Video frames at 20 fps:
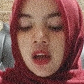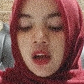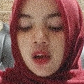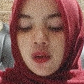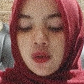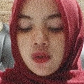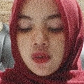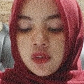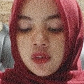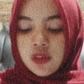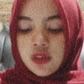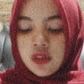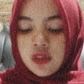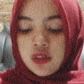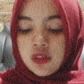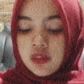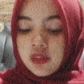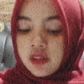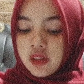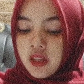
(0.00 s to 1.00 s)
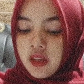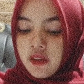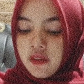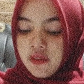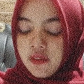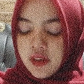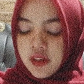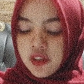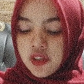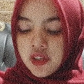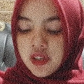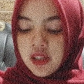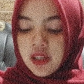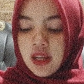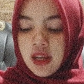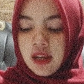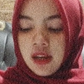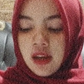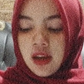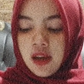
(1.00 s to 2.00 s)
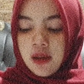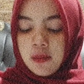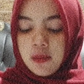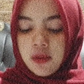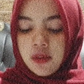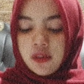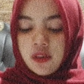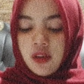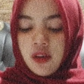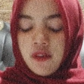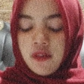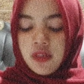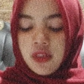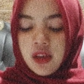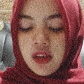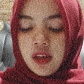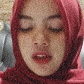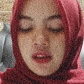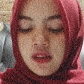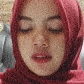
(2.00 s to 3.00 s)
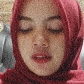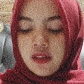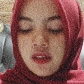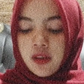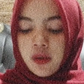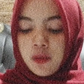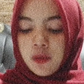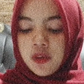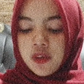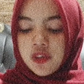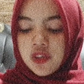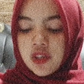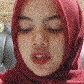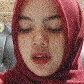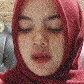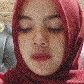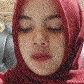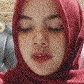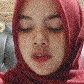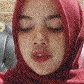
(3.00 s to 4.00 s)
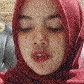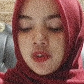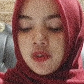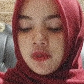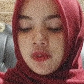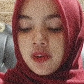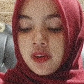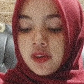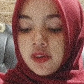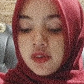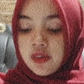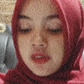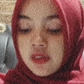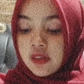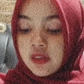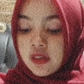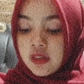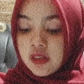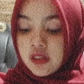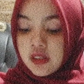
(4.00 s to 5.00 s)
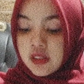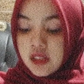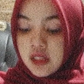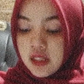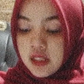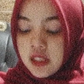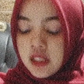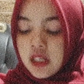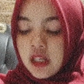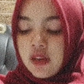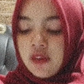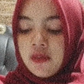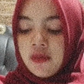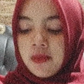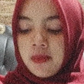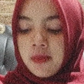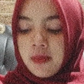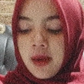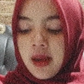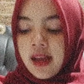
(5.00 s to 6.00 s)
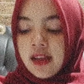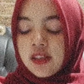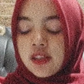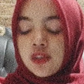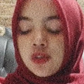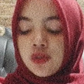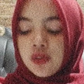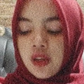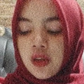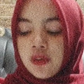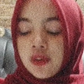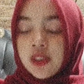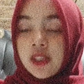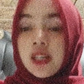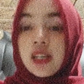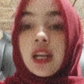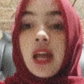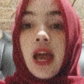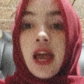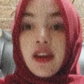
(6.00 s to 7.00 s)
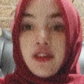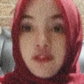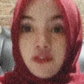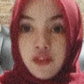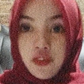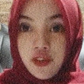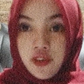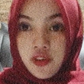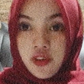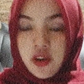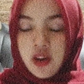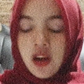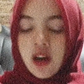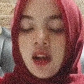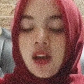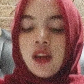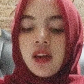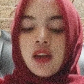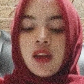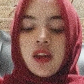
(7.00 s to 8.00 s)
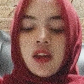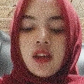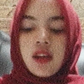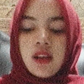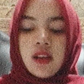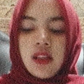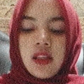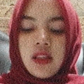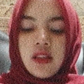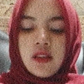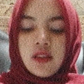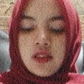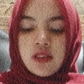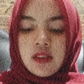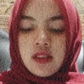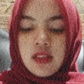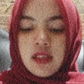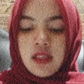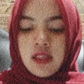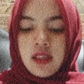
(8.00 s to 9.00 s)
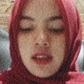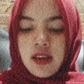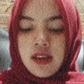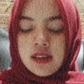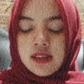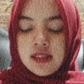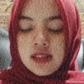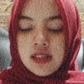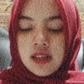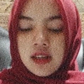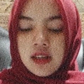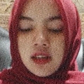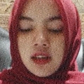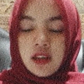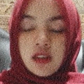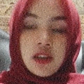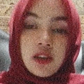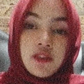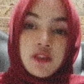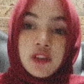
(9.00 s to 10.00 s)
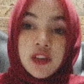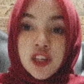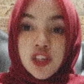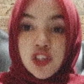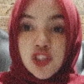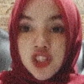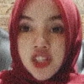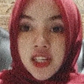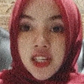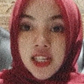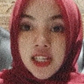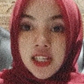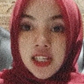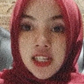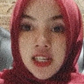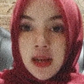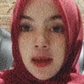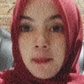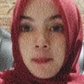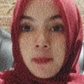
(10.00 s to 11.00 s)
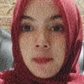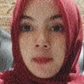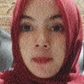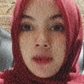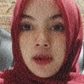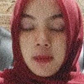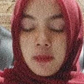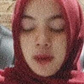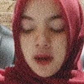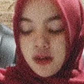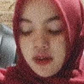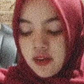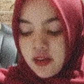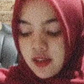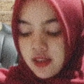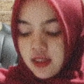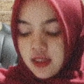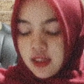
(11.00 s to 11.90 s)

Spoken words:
Cultivation and Hybrids of the English Language, Cambridge University Press, 2004. That's the definition about